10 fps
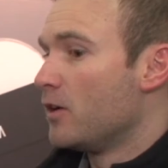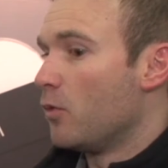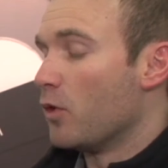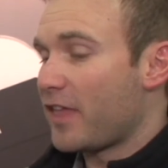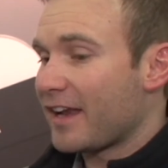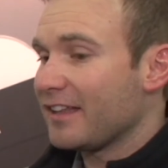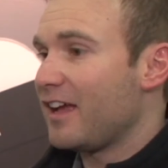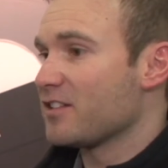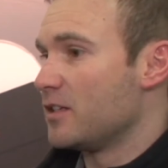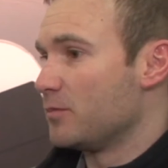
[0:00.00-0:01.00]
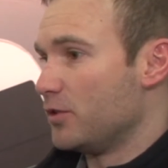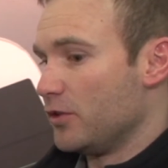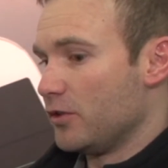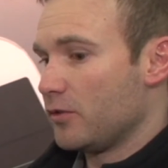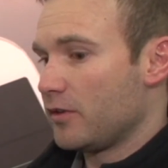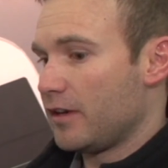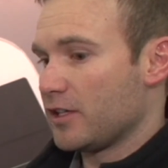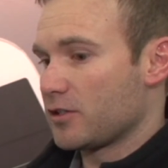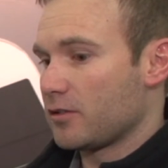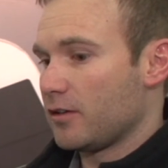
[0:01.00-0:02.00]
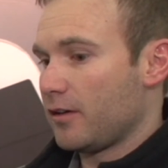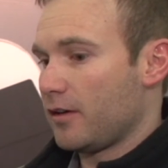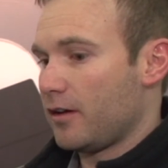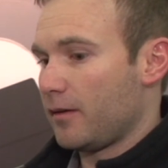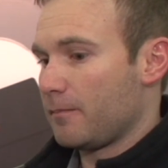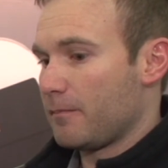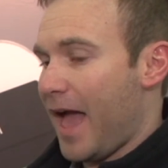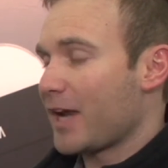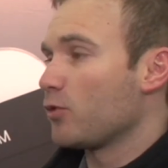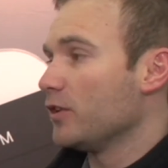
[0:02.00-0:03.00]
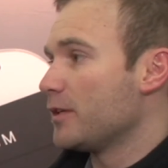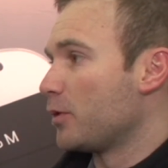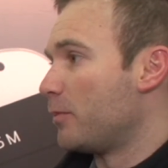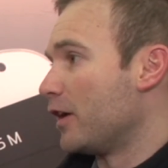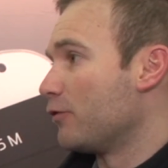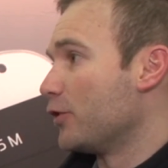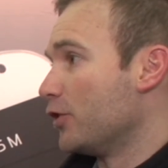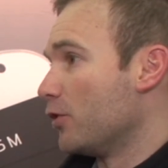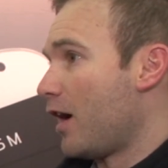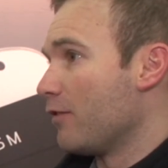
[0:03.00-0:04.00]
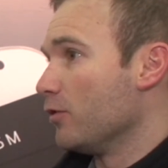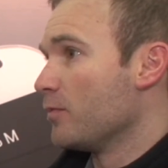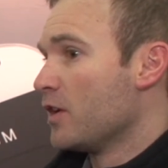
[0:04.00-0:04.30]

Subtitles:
What that allows them to do is adequately prepare for your arrival.